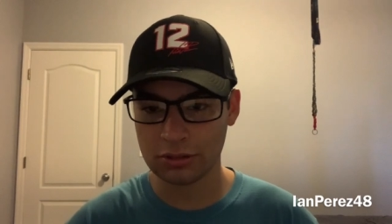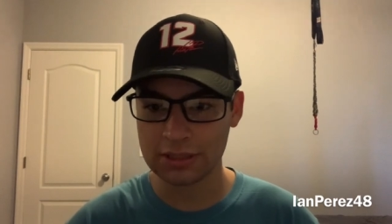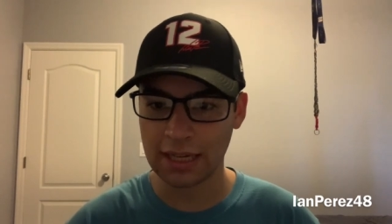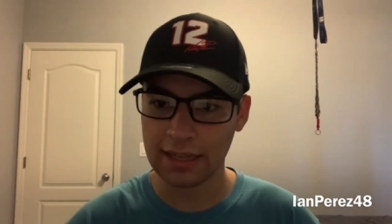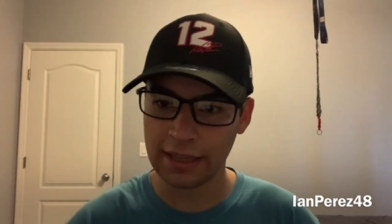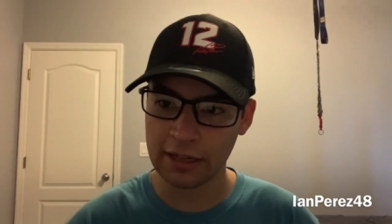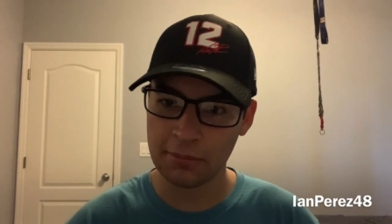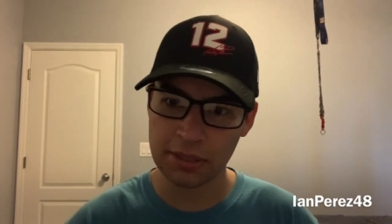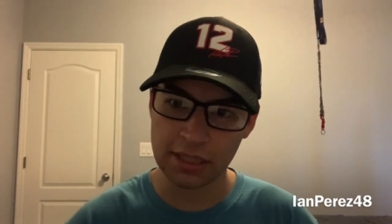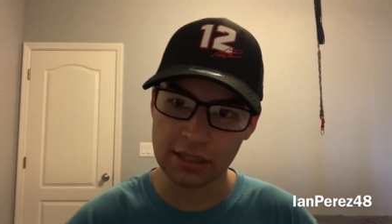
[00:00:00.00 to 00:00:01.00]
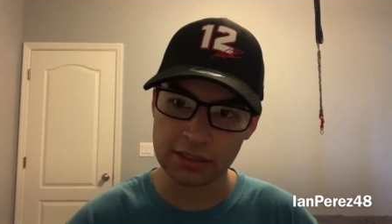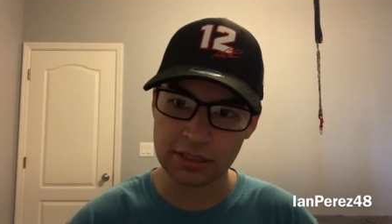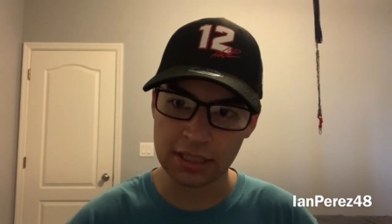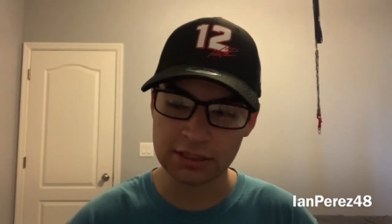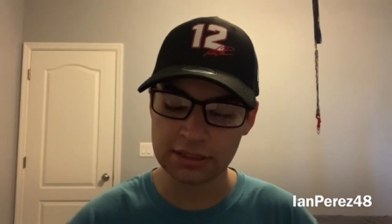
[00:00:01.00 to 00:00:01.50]
race Atlanta because
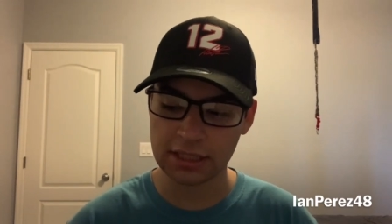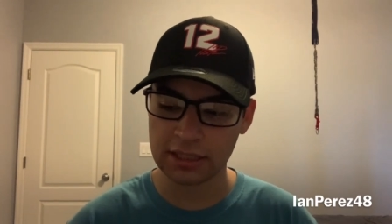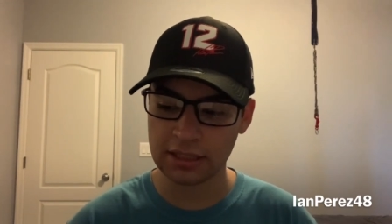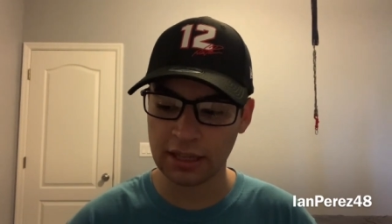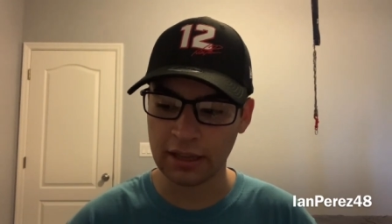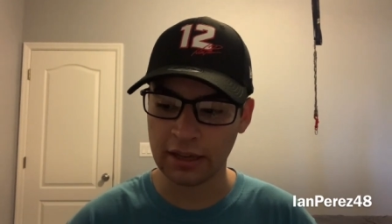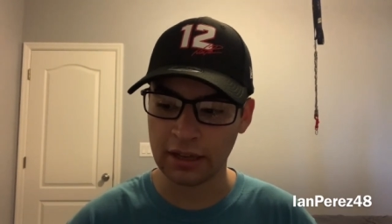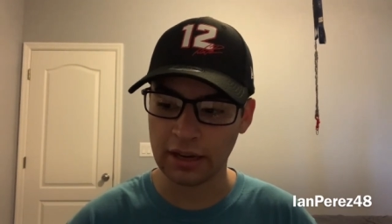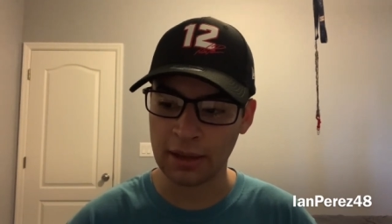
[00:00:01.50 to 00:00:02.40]
I said that